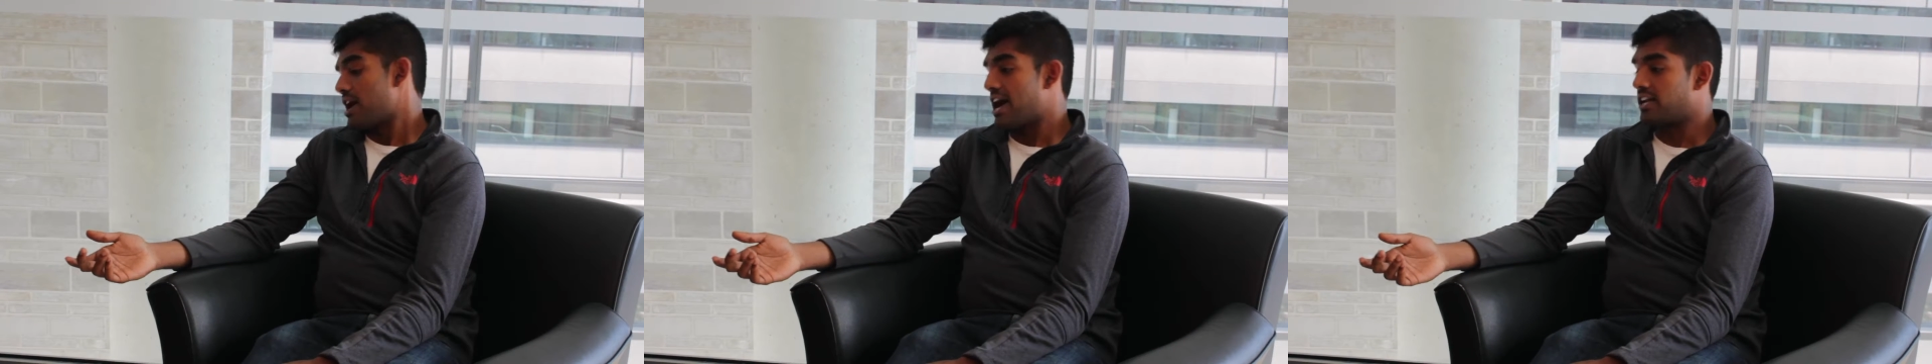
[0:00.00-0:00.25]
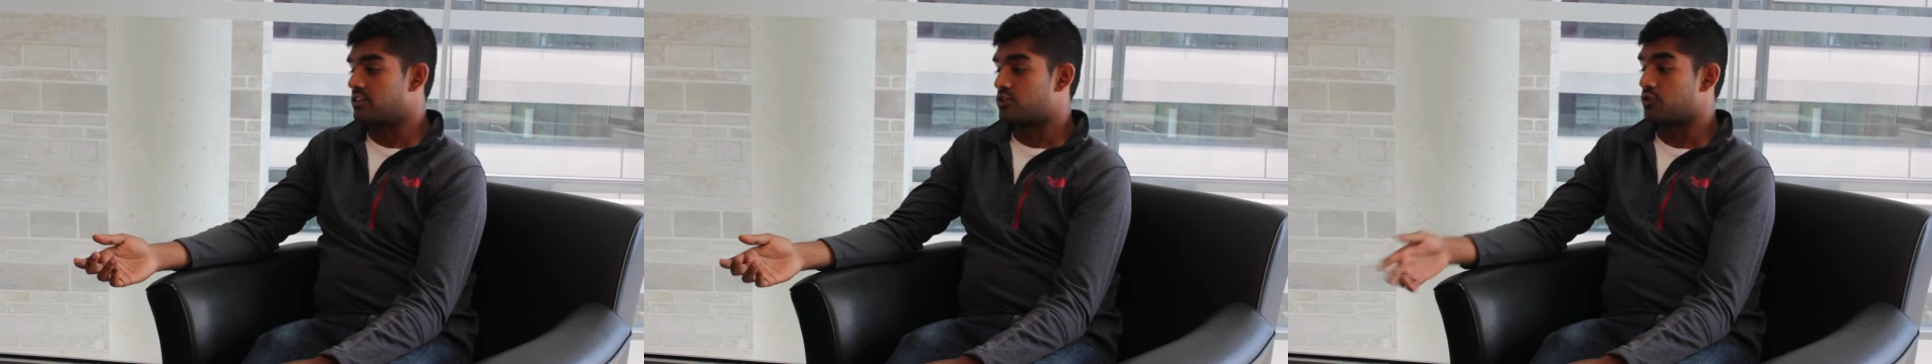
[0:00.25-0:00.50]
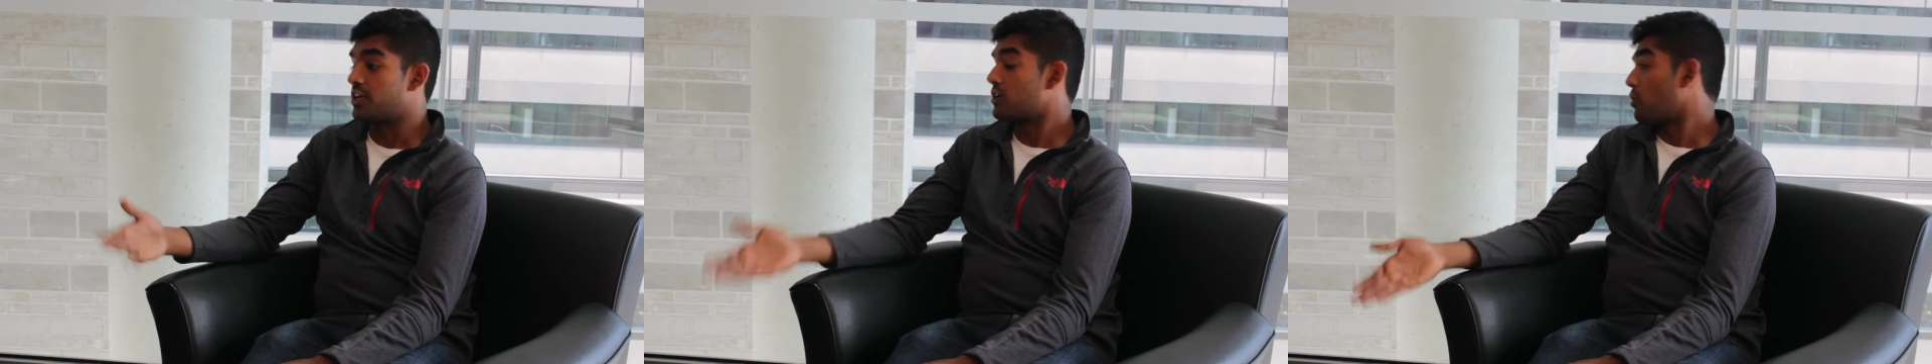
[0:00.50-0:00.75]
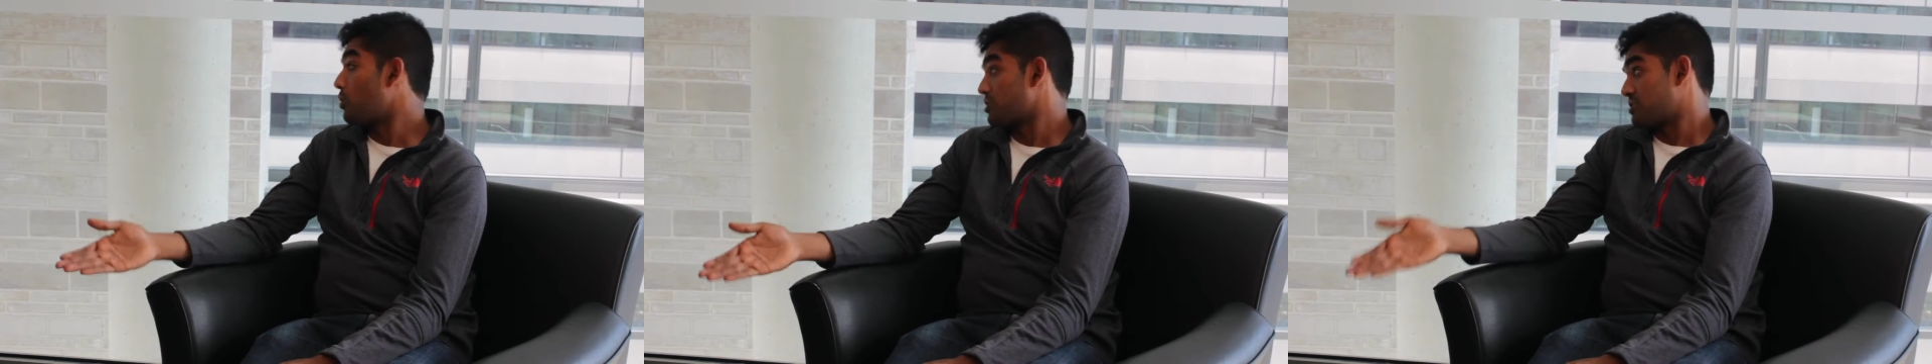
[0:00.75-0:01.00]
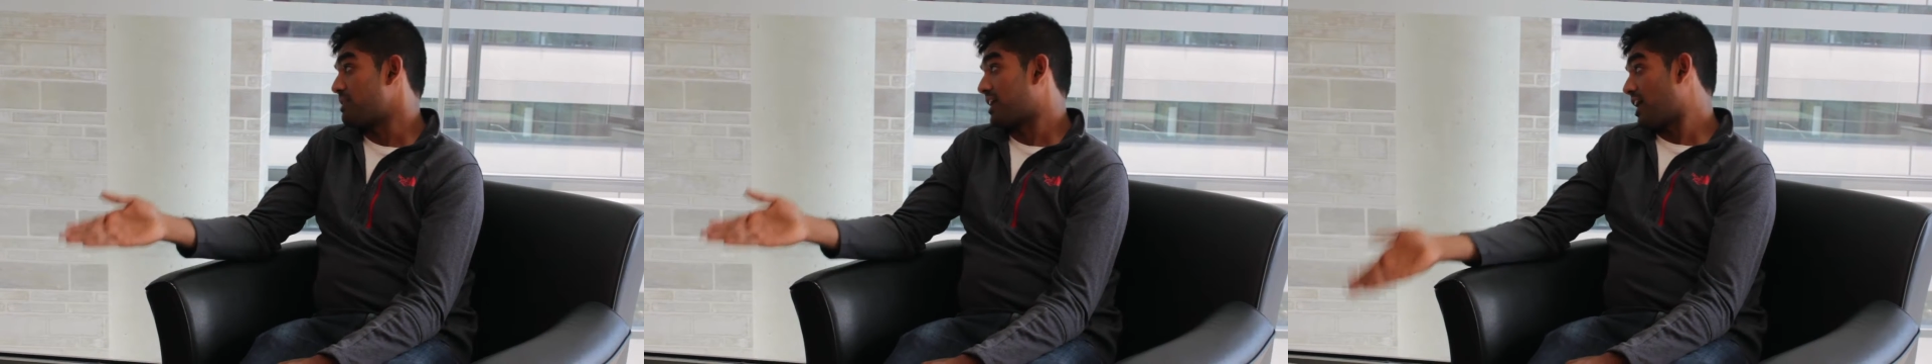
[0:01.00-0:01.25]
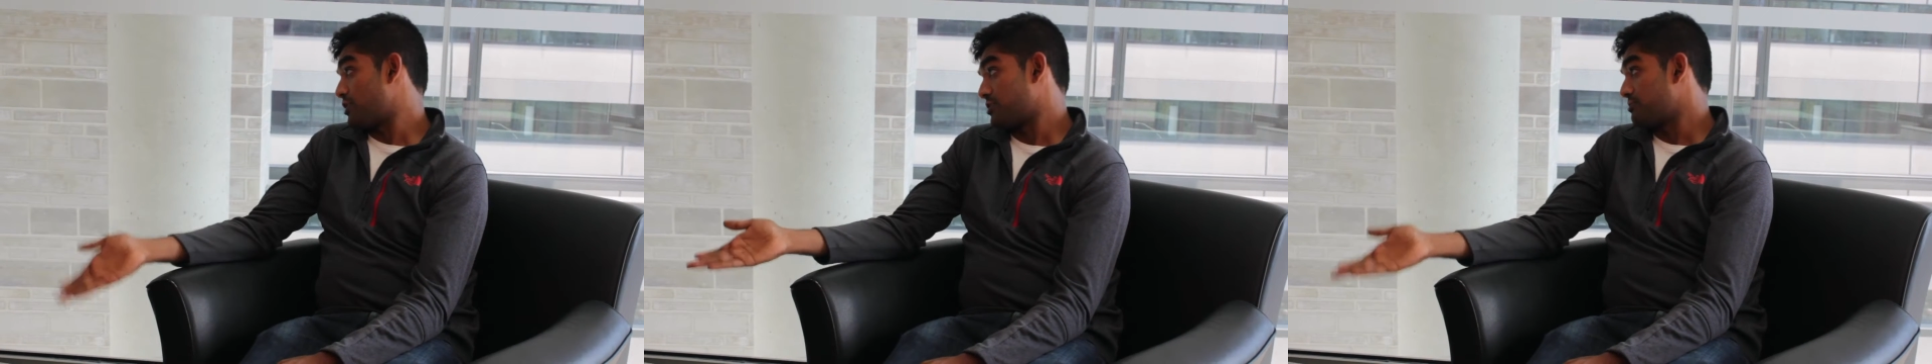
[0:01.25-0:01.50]
And so their goal is to make
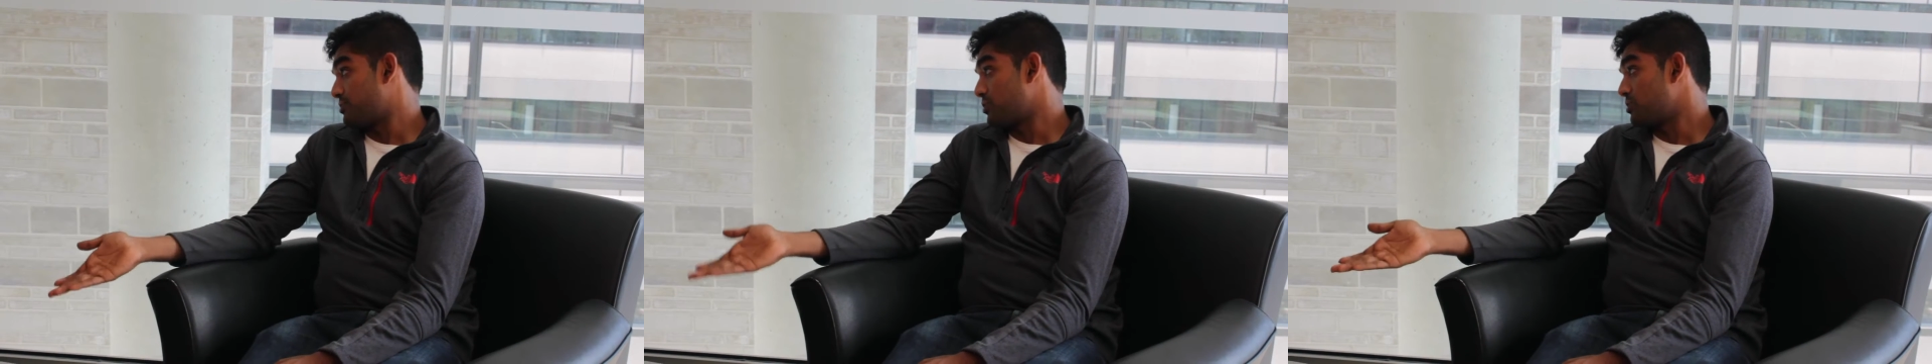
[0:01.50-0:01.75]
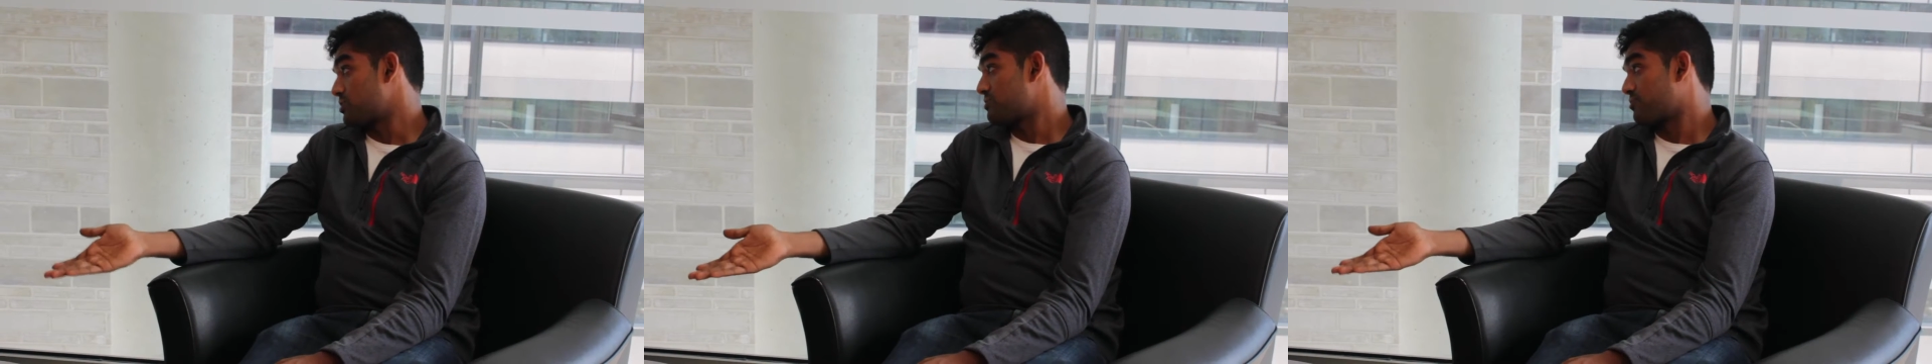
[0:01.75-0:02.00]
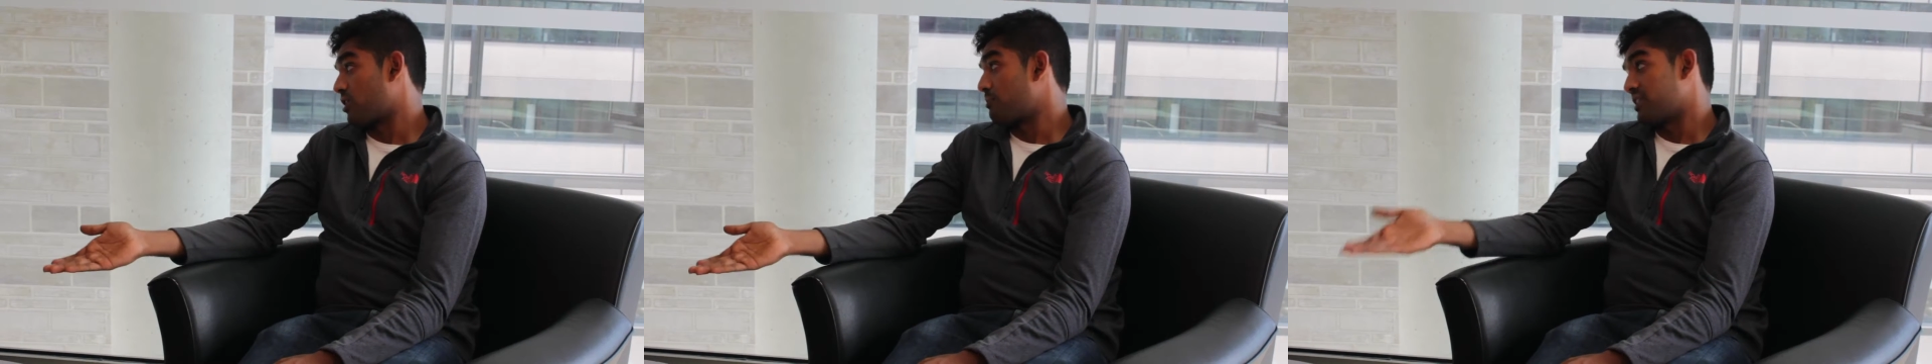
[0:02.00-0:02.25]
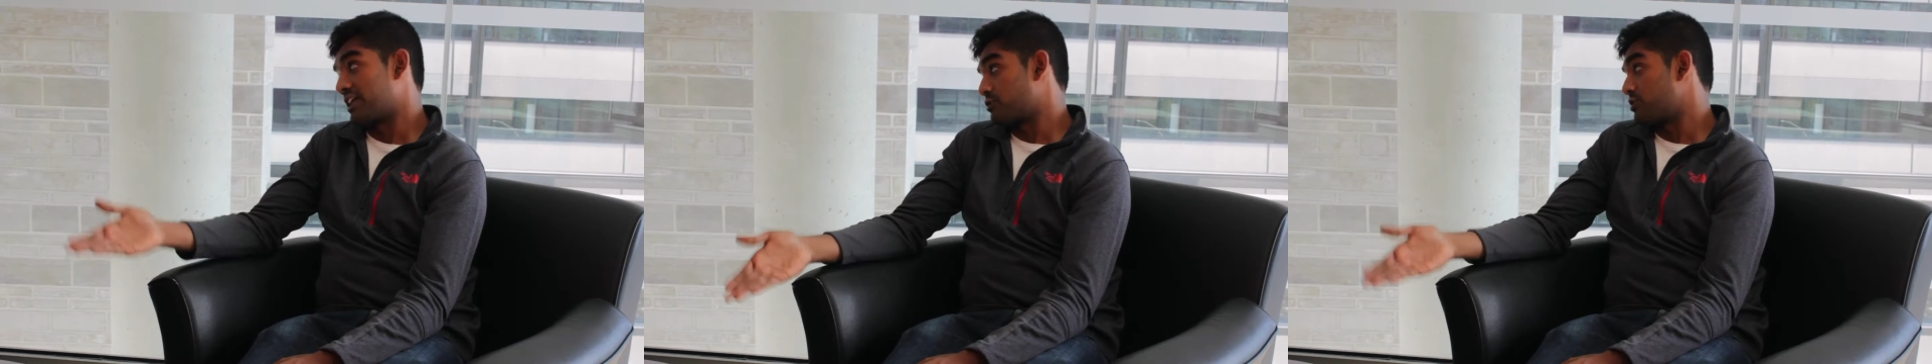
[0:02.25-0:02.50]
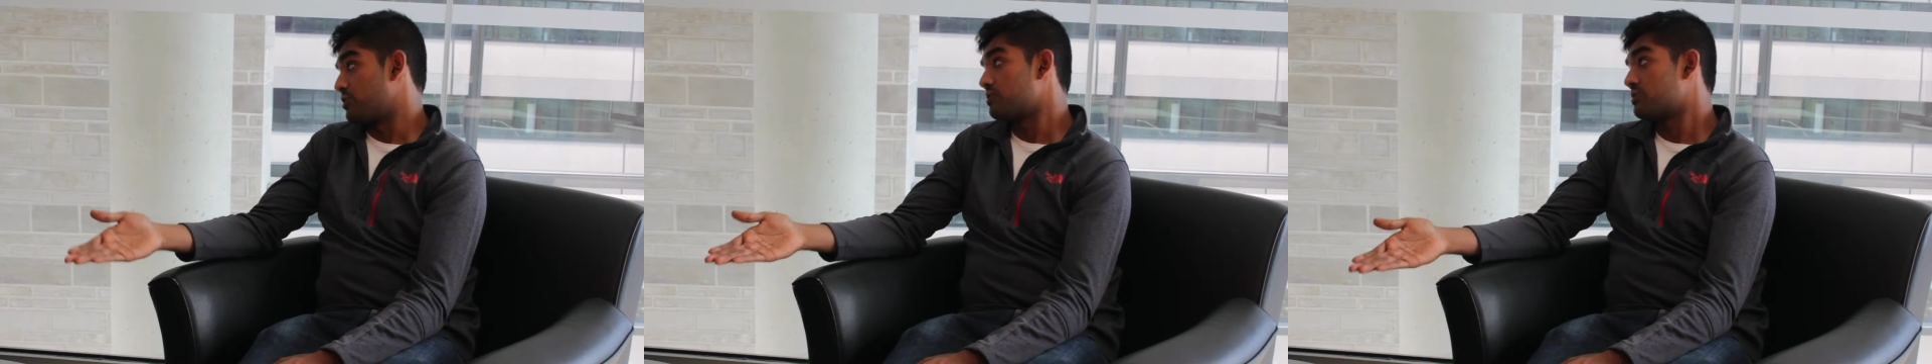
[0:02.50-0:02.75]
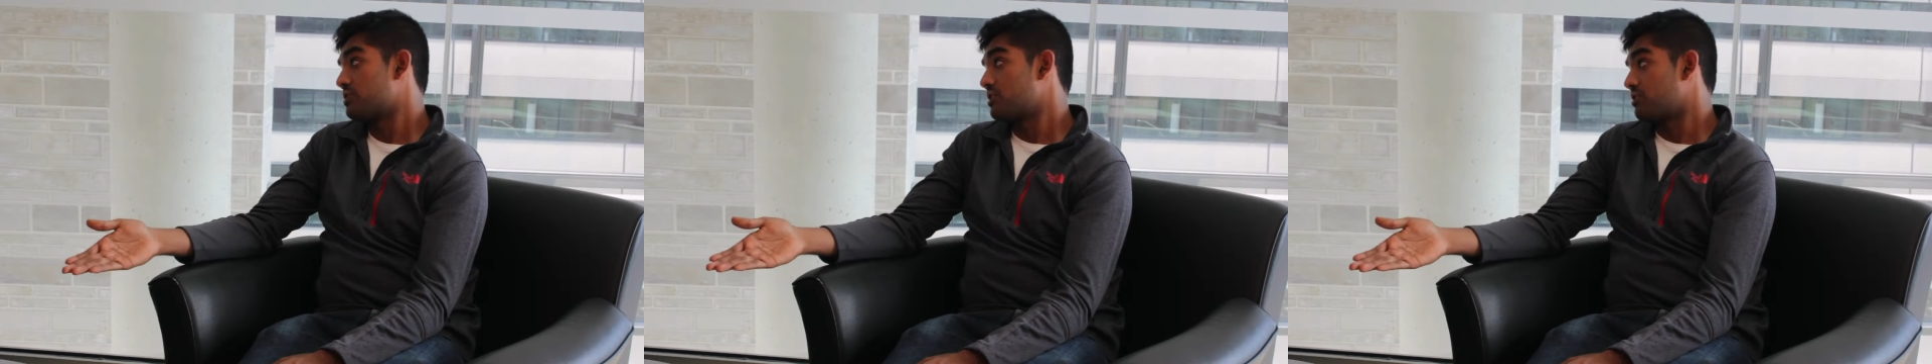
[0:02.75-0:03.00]
hydrogen fuels from
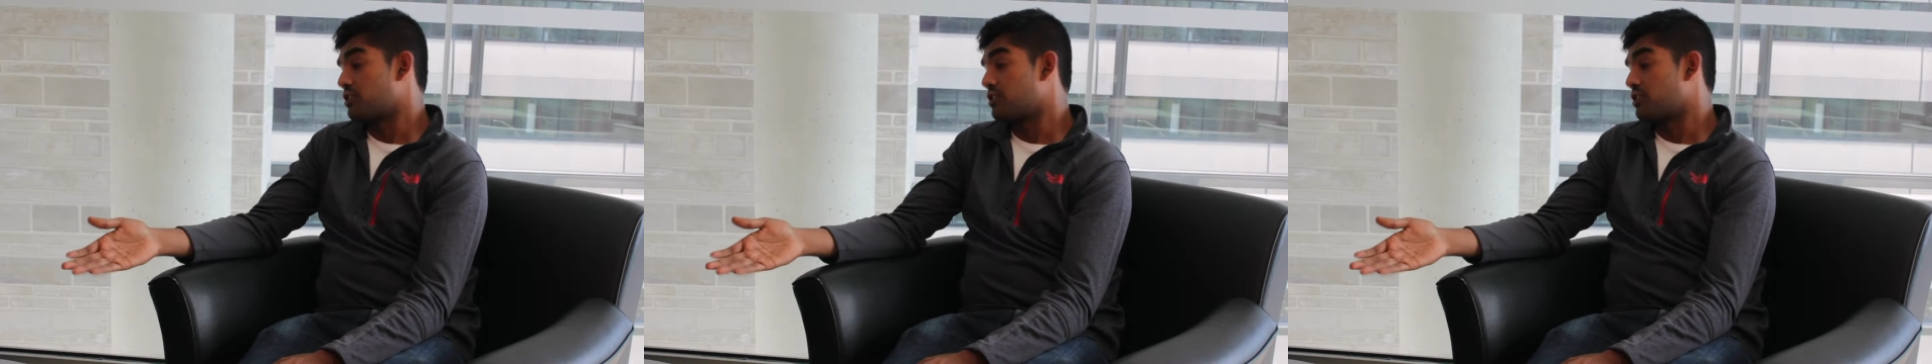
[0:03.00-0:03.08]
electrodes,